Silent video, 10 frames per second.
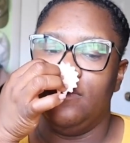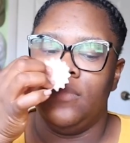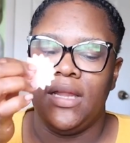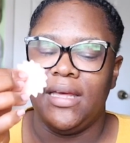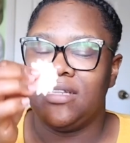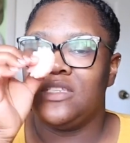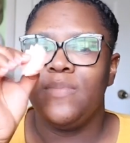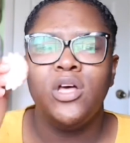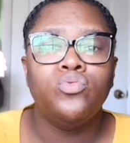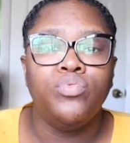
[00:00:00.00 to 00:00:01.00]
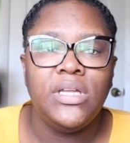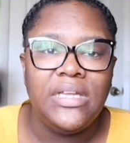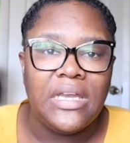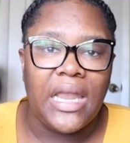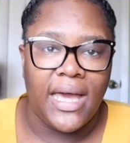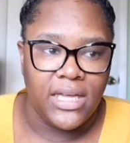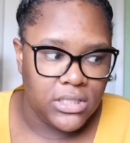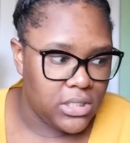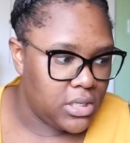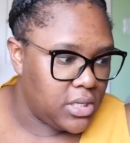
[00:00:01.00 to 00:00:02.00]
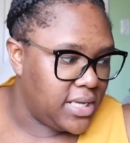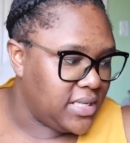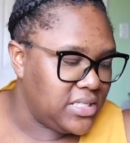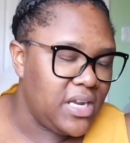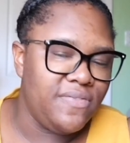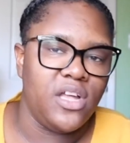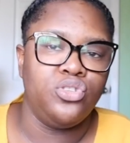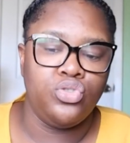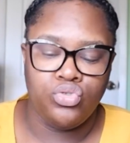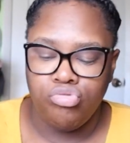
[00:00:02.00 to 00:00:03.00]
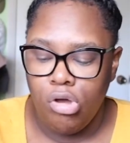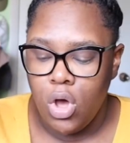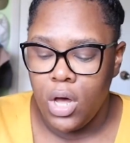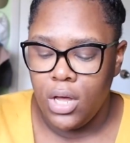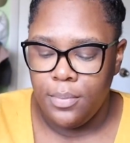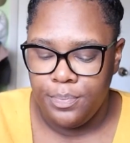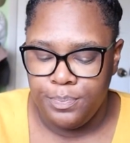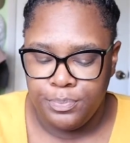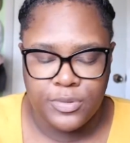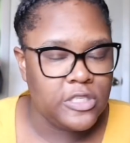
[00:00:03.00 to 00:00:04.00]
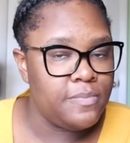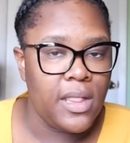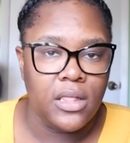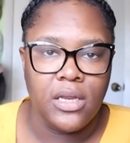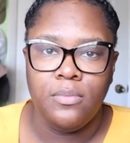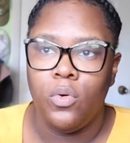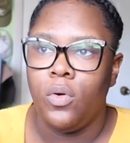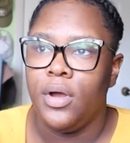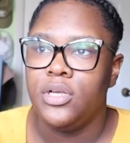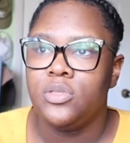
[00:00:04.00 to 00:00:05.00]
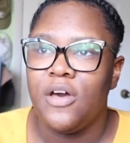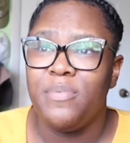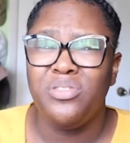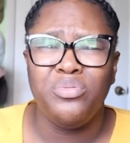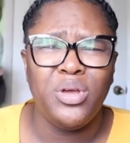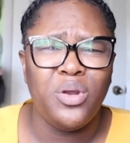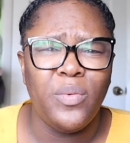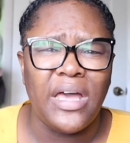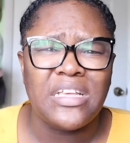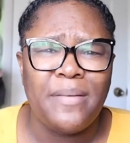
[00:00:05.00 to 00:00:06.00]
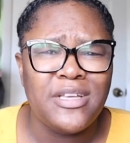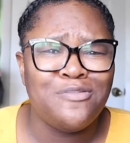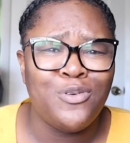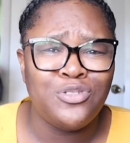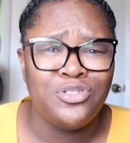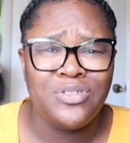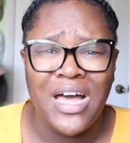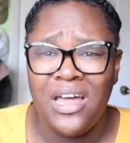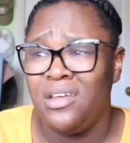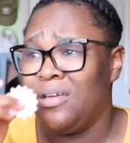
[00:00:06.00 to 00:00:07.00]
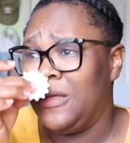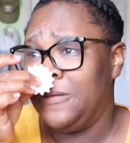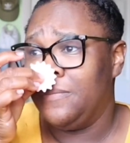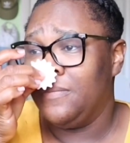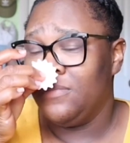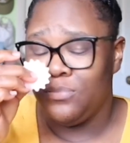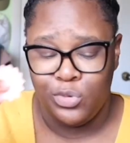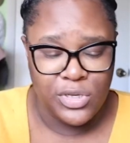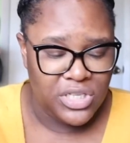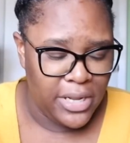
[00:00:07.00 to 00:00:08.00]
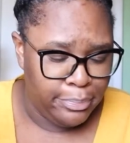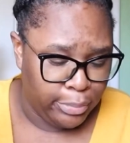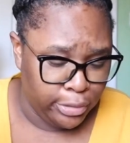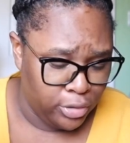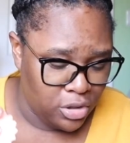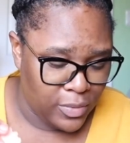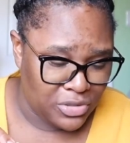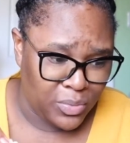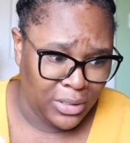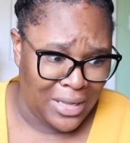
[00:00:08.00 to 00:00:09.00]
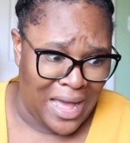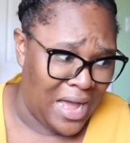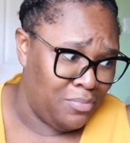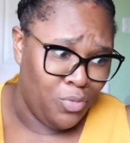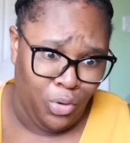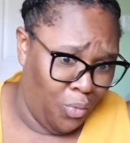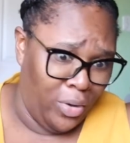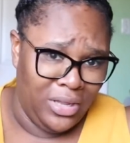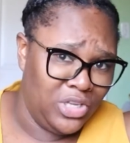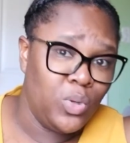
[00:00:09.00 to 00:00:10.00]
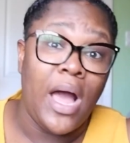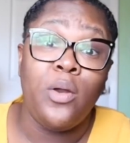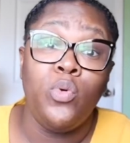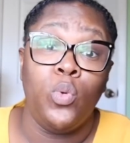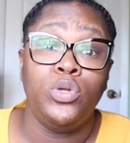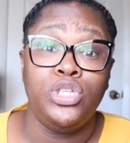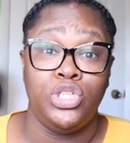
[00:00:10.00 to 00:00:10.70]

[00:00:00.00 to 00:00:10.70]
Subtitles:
like, it smells really light. It doesn't have that strong smell anymore. So I've been throwing it away. Am I supposed to do that? Do I just let it burn all the way? Do I add more oil into it? I don't know what to